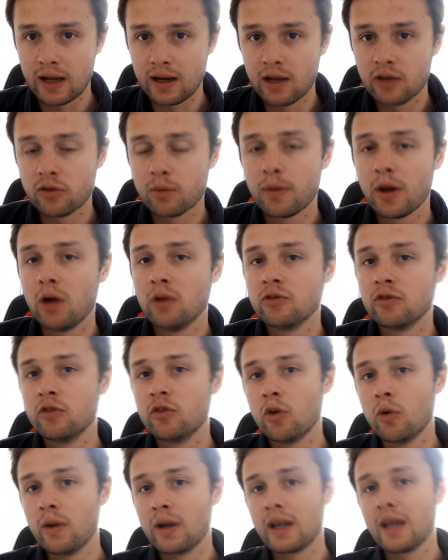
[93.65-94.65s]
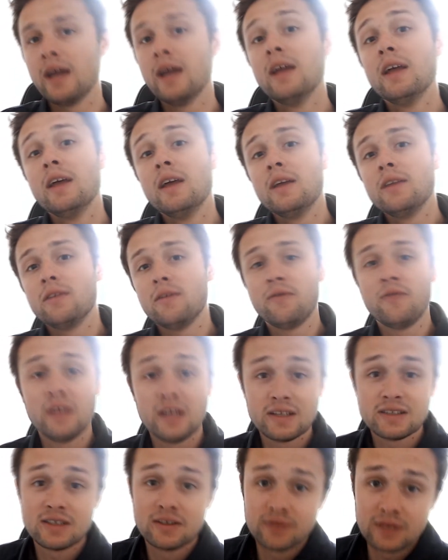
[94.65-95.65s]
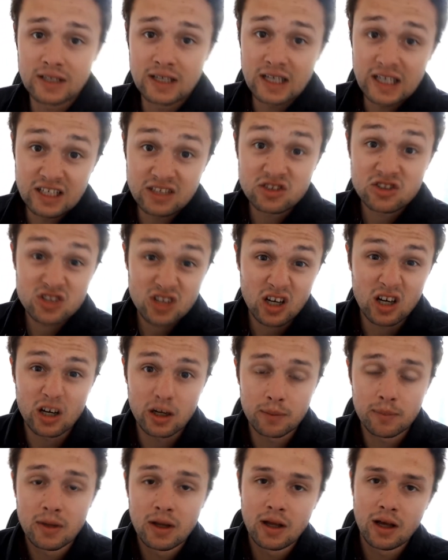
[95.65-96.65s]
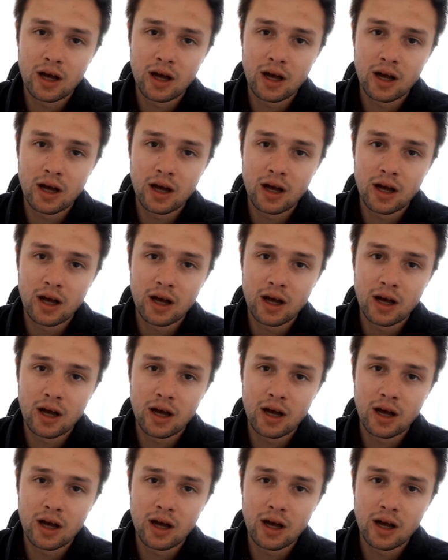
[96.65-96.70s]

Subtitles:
as opposed to doing it definitively each time.